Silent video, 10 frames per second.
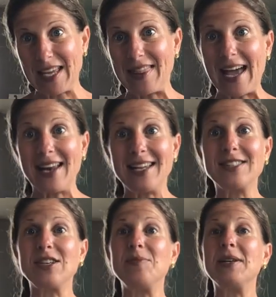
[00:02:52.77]
And that is
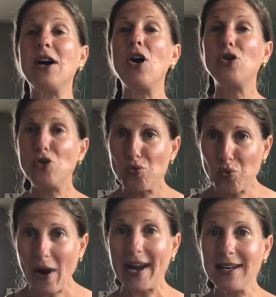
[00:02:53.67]
going to be a
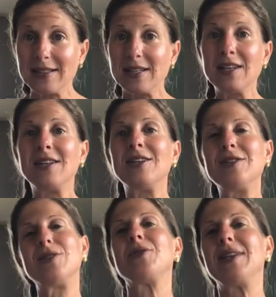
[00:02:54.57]
great
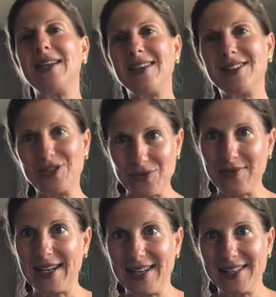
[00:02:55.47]
learning to
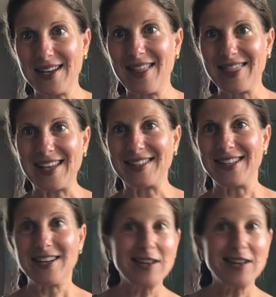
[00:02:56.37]
read lesson.